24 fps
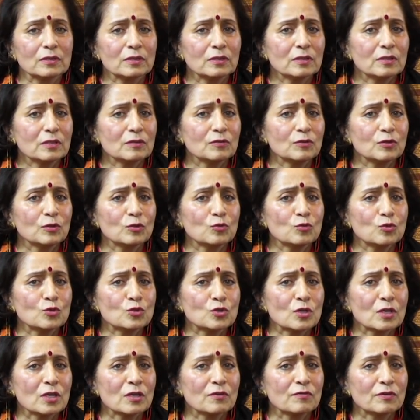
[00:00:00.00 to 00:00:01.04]
You know, he
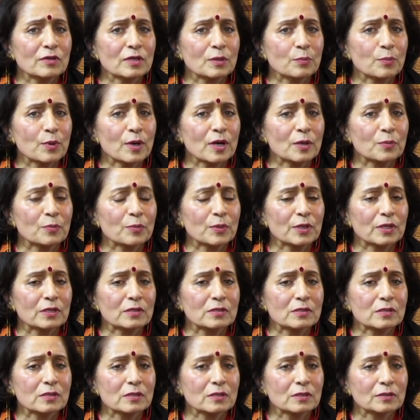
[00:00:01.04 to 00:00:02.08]
used to live in an
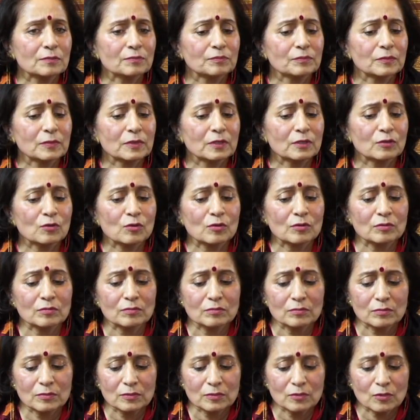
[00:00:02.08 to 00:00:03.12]
apartment in
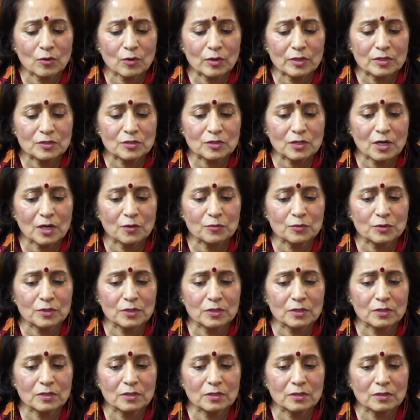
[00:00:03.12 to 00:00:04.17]
Orange
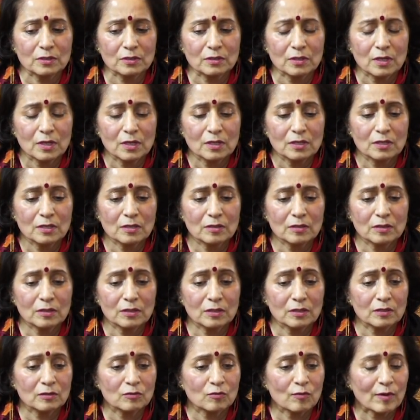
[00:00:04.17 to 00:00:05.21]
County,
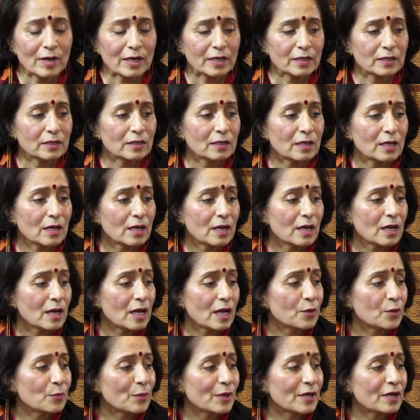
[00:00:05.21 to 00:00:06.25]
in Irvine.
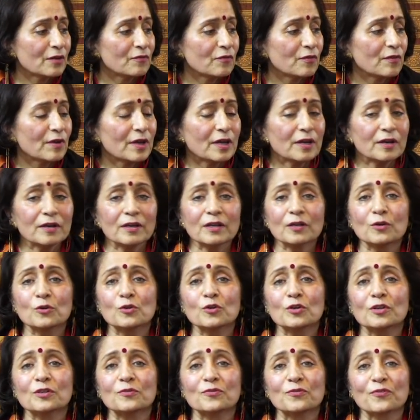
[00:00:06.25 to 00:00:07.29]
I made a very
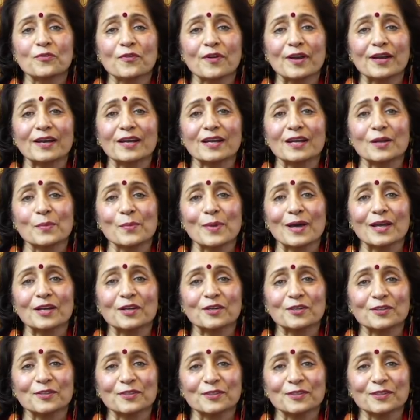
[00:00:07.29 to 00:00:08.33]
good friend, an
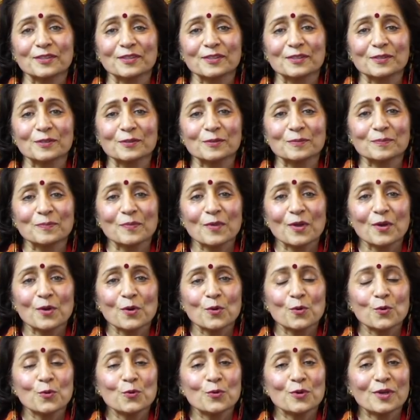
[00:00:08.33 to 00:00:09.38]
American girl,
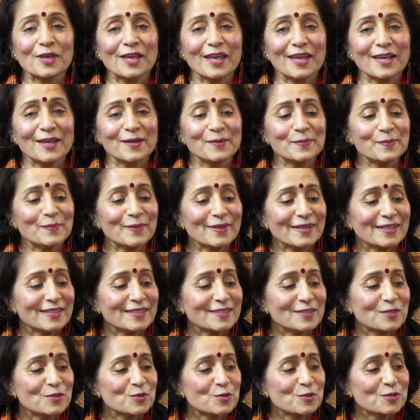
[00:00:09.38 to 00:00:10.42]
who came,
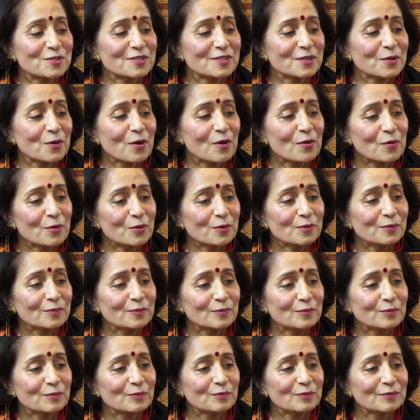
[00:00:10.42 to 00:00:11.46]
and she said,
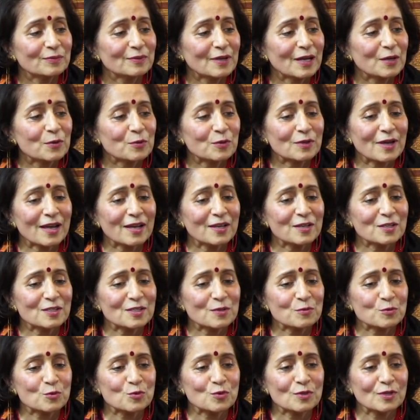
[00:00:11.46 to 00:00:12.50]
I guess
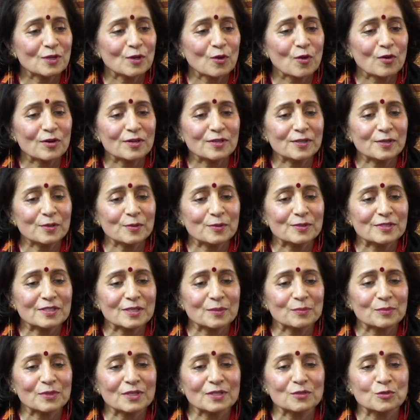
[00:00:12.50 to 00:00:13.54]
I was doing laundry or
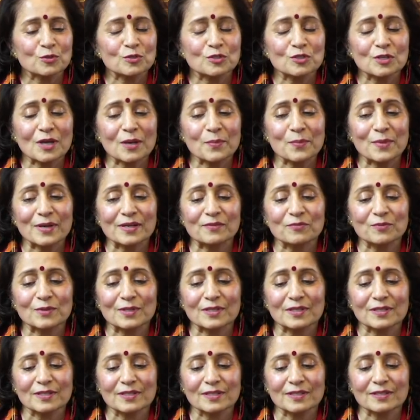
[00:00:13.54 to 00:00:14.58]
something. So I met
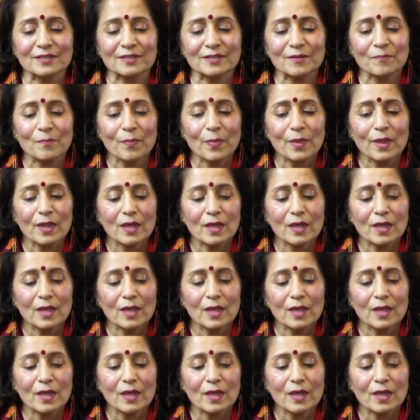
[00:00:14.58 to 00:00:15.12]
with her.